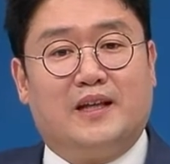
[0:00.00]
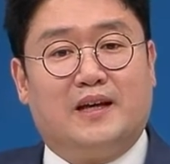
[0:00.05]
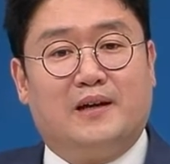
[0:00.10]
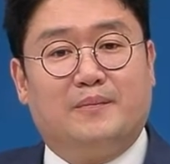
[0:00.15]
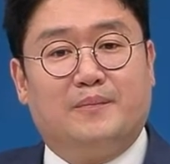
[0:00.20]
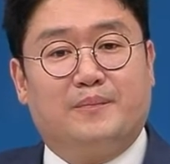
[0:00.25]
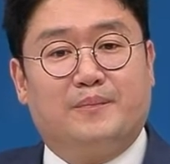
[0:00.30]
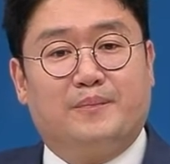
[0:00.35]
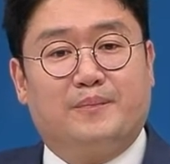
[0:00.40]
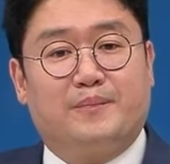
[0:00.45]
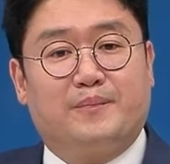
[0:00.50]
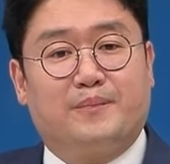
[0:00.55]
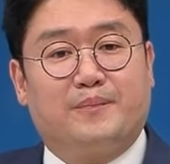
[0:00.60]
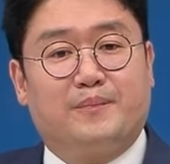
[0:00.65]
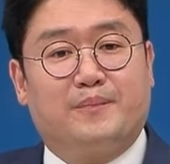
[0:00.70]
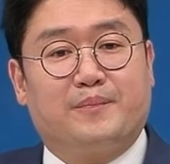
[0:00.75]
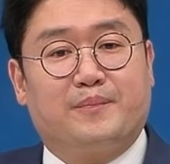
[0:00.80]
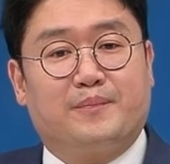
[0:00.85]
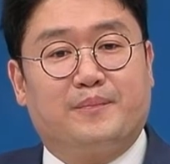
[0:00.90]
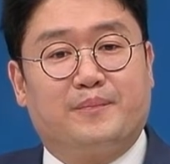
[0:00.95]

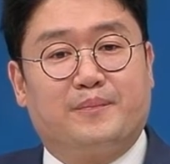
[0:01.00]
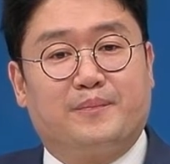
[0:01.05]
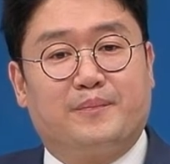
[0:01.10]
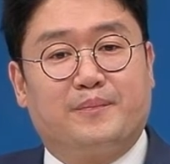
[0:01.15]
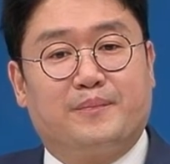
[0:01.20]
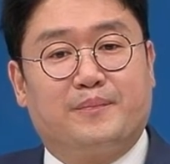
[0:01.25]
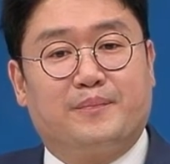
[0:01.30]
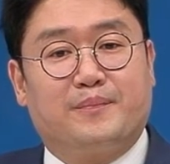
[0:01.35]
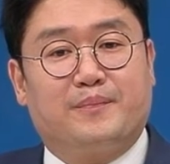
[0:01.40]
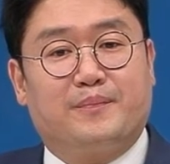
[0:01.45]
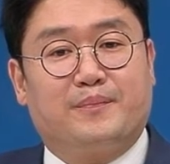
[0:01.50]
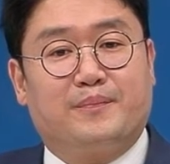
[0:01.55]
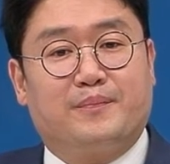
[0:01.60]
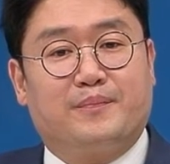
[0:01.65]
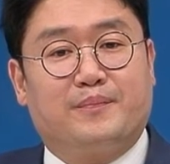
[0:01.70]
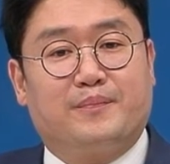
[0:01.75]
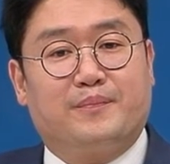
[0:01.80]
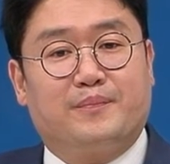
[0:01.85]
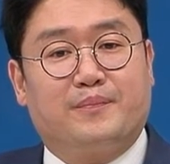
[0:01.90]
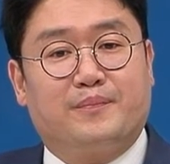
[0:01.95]

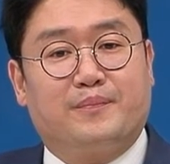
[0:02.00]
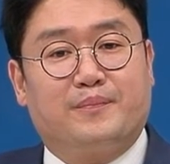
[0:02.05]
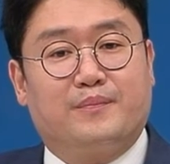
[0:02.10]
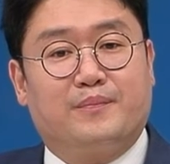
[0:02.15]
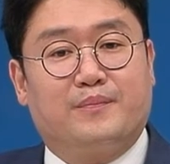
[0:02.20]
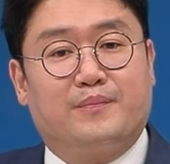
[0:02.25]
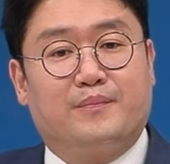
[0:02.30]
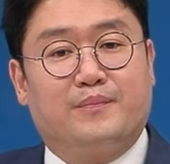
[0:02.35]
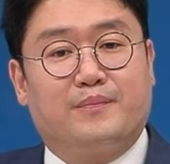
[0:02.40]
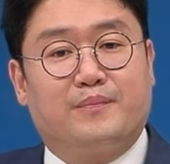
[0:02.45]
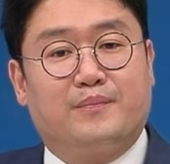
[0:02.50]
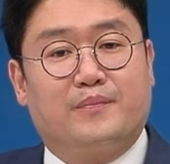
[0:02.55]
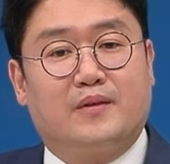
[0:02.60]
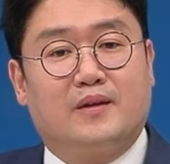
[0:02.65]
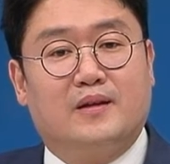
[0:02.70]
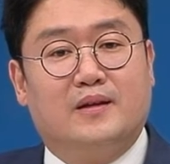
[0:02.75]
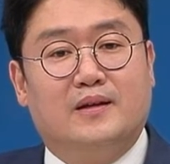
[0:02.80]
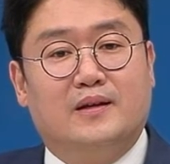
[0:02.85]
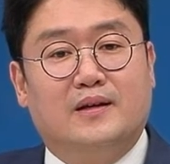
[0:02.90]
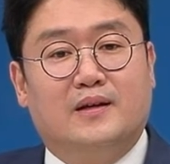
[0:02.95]

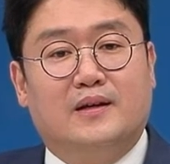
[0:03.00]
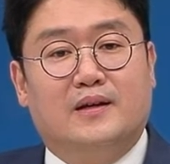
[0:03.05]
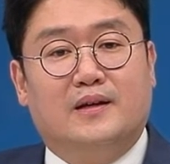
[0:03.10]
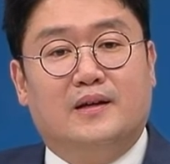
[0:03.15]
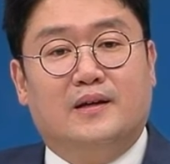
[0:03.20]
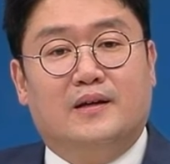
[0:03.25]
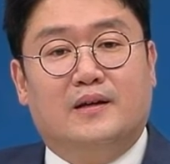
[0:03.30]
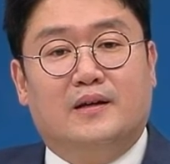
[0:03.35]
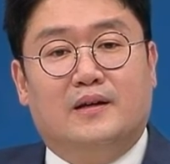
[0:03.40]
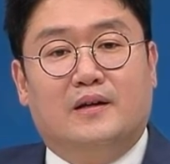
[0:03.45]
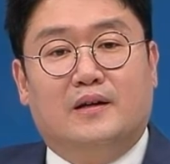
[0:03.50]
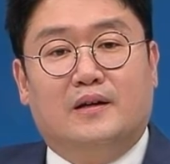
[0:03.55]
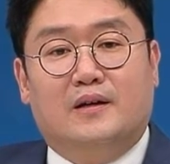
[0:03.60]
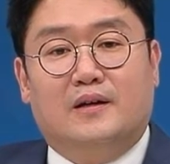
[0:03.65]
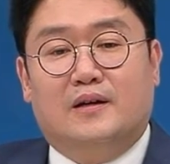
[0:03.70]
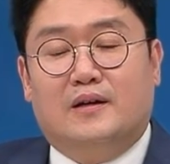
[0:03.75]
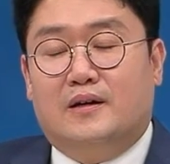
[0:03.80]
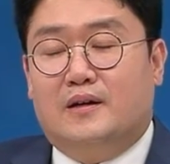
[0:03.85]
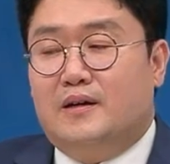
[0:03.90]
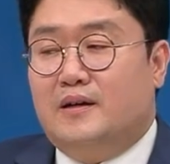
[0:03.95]

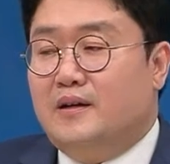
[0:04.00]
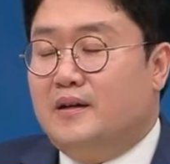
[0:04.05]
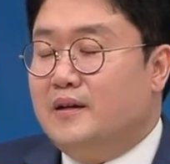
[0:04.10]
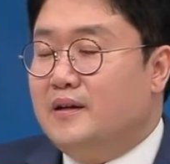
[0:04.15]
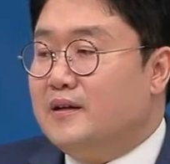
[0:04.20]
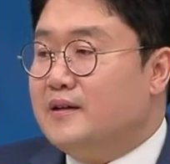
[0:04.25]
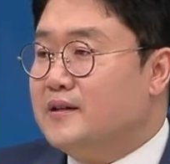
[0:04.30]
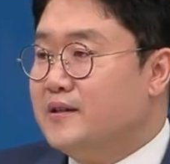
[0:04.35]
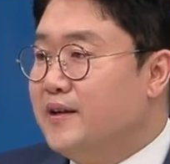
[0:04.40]
No one is speaking in this clip.